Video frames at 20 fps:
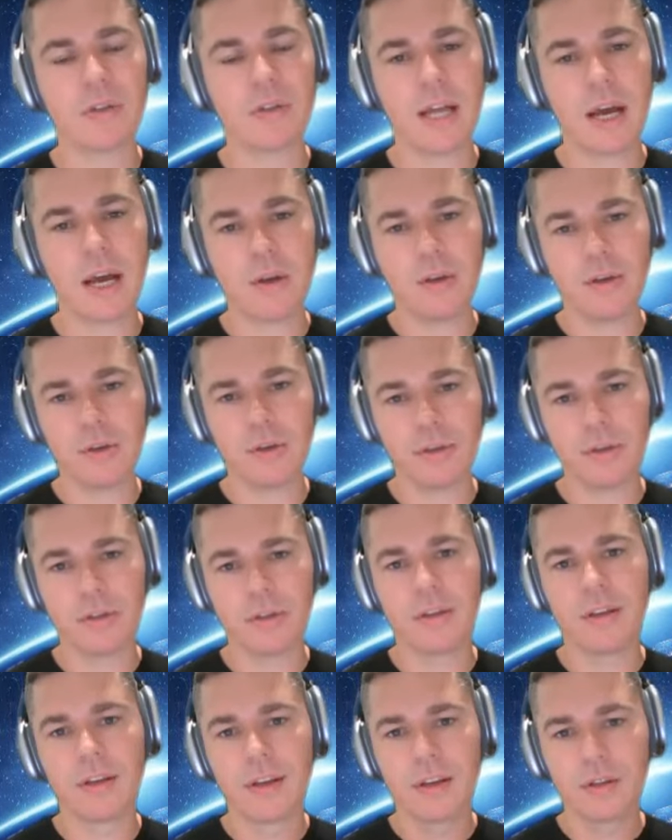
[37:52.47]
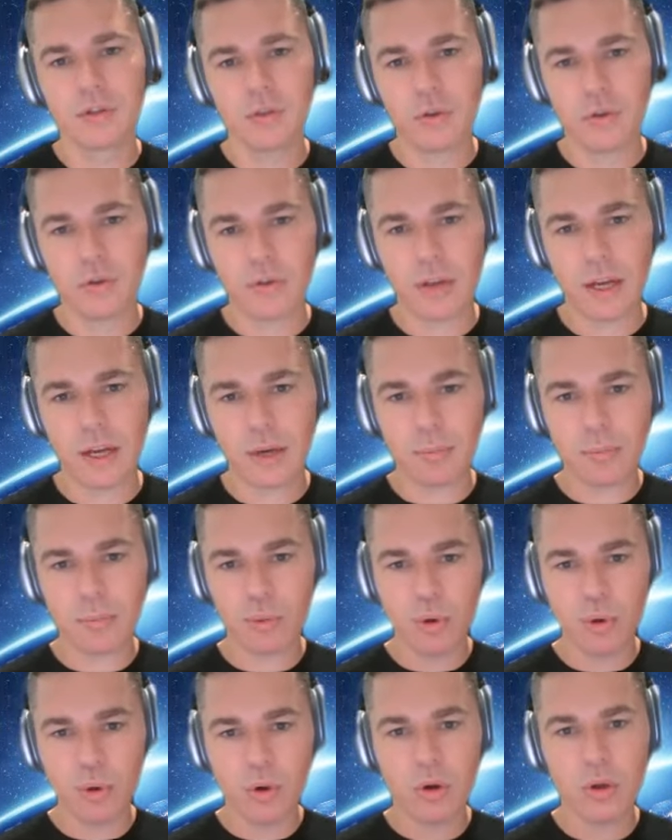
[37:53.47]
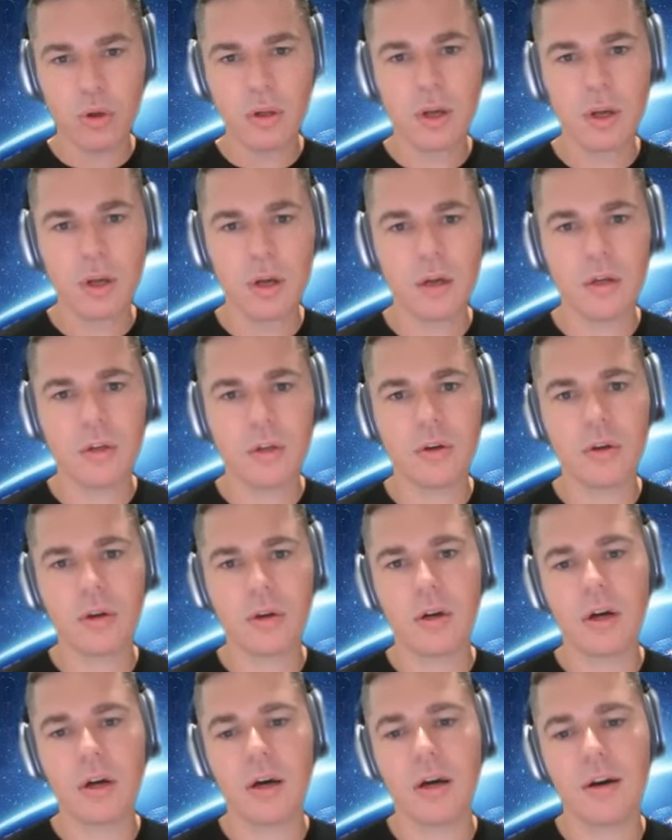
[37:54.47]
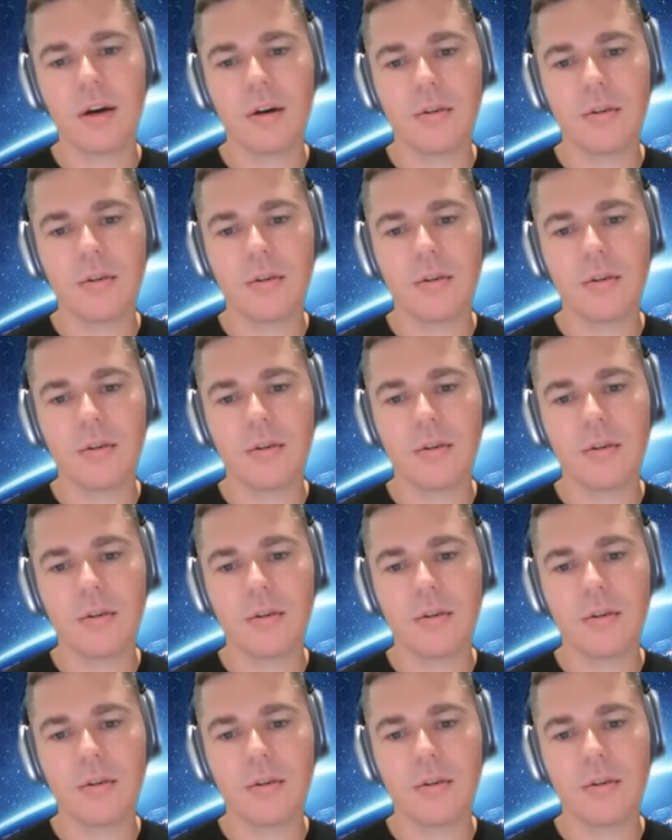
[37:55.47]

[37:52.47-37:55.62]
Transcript: So now you can sort of like pool your